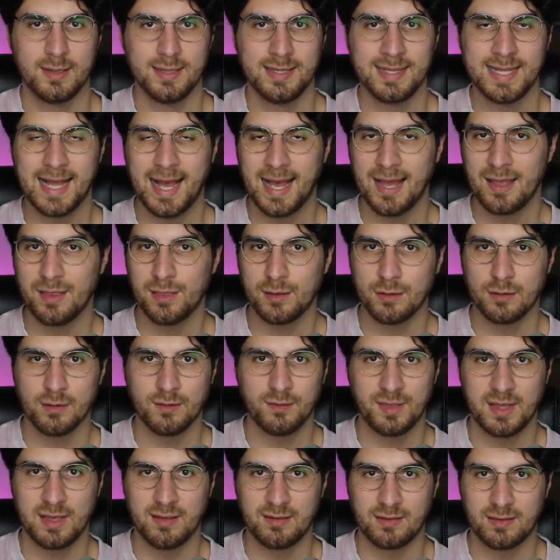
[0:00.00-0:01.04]
Neither
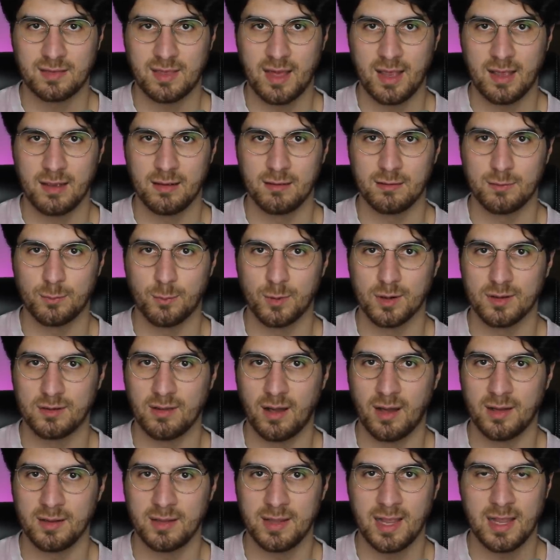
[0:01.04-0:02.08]
of these things were
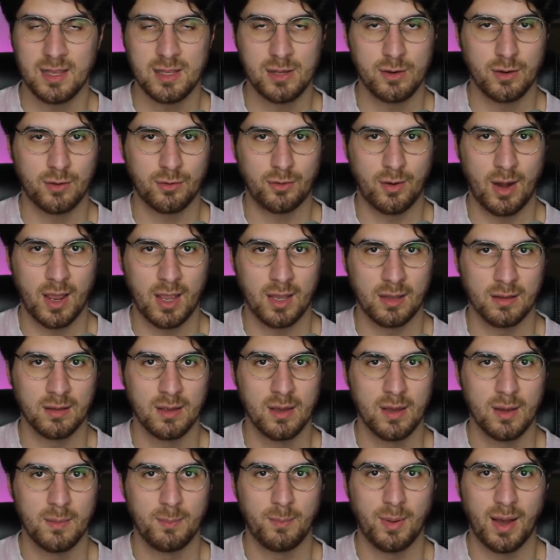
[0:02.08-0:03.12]
done in Ukraine
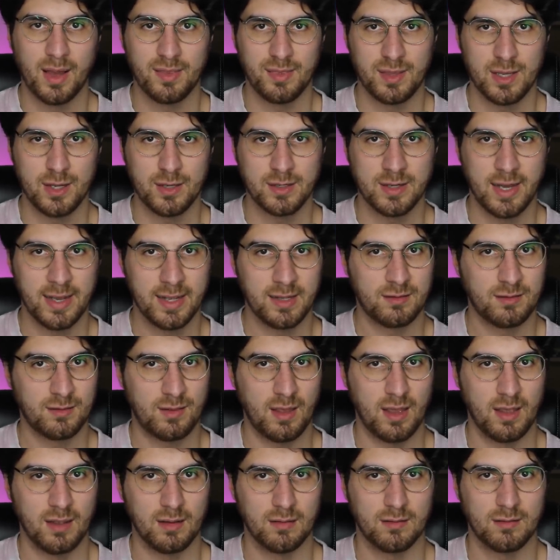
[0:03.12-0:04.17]
by the United
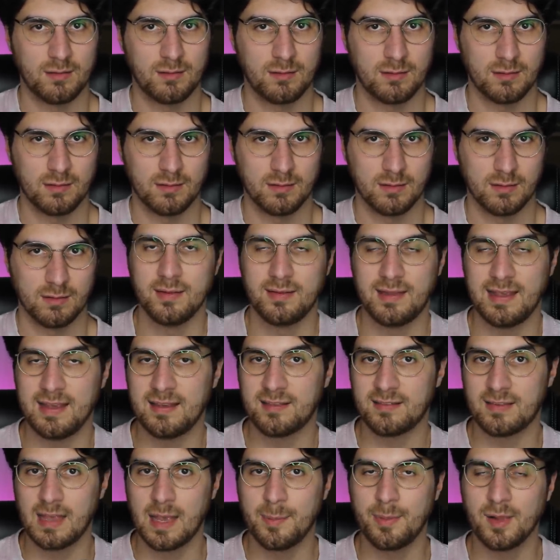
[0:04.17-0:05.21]
States.
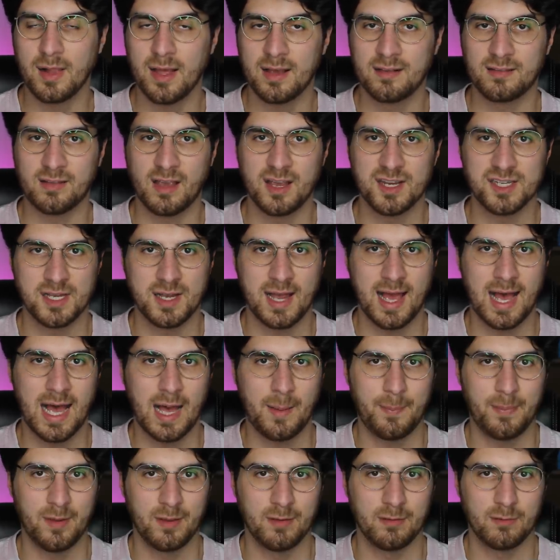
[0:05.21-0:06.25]
Destabilization
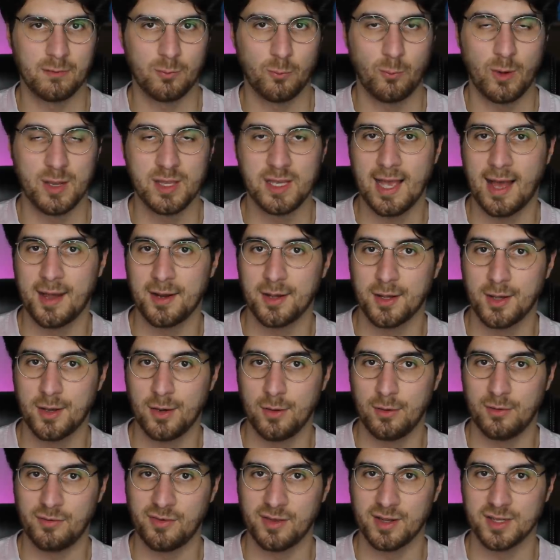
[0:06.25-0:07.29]
happened when
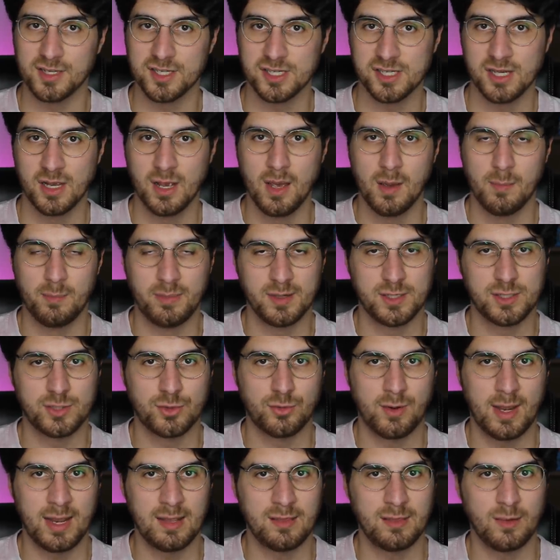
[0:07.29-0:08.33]
Yanukovych
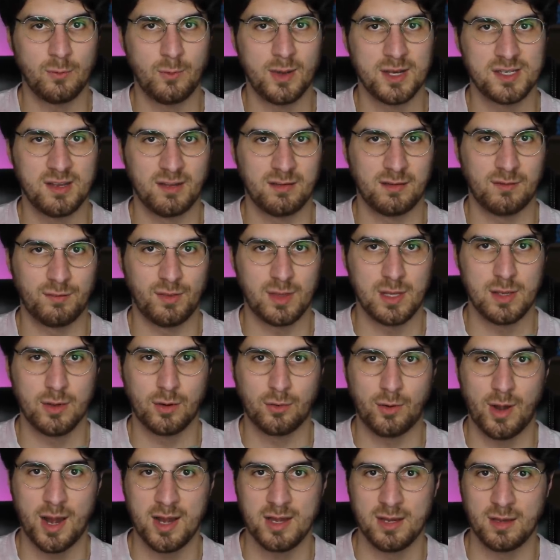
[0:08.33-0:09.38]
betrayed the wishes of the
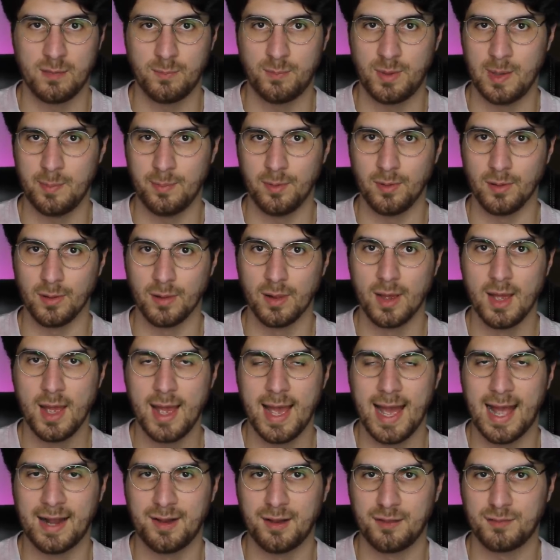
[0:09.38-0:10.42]
Ukrainian people
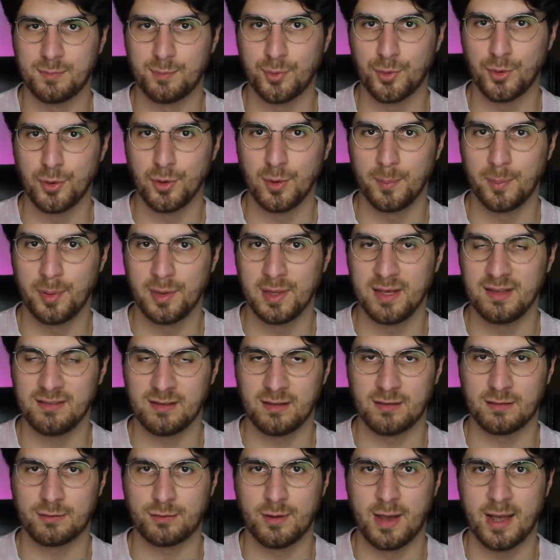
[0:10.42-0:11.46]
and his brutal
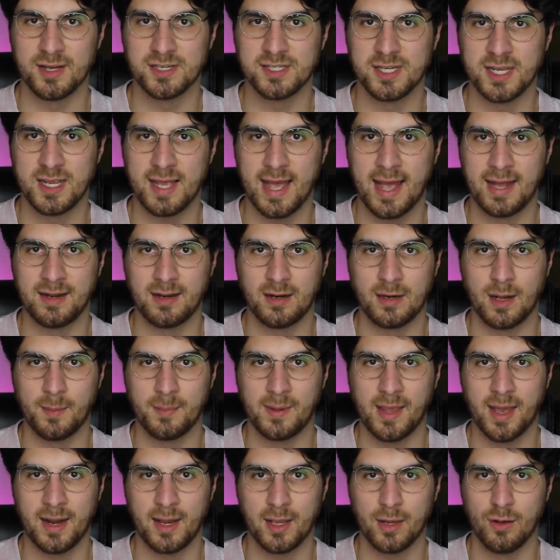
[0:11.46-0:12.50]
policing strategy ended
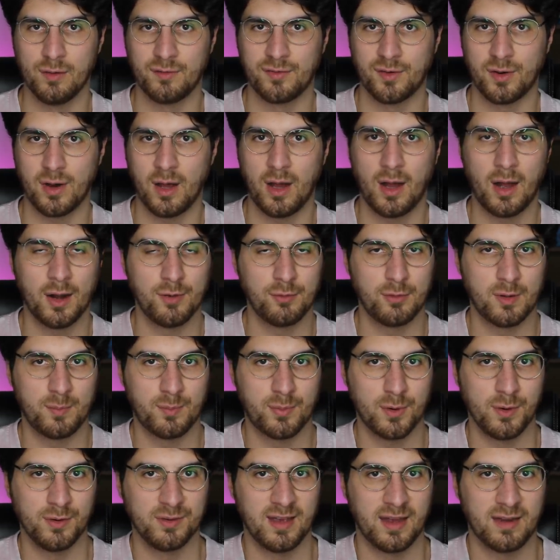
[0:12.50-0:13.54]
up getting over 100
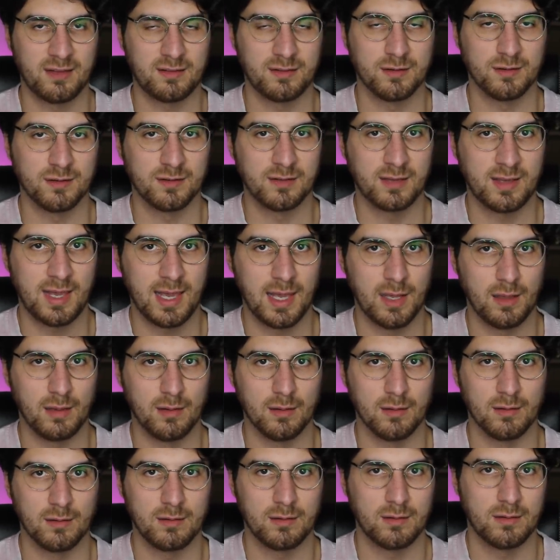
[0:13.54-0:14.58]
protesters
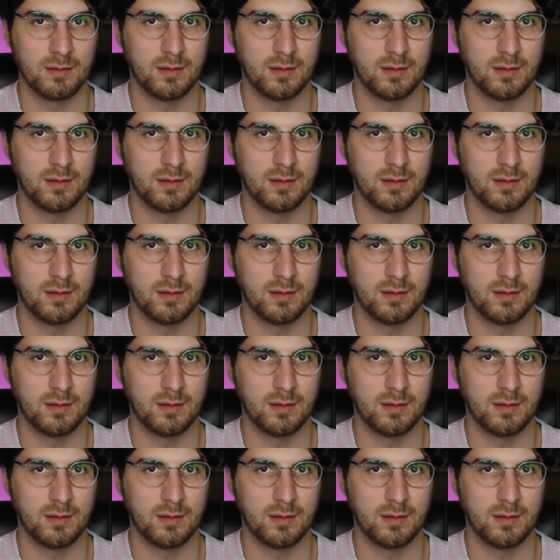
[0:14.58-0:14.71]
killed.